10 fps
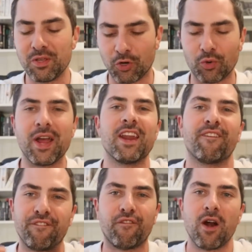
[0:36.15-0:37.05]
create a
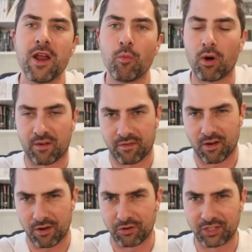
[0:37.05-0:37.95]
framework
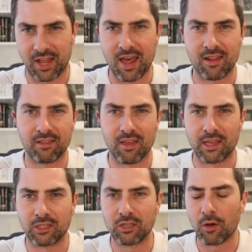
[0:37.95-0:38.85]
for understanding
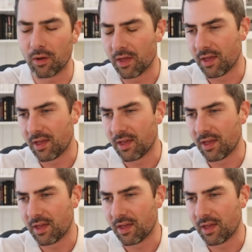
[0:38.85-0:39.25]
things. So,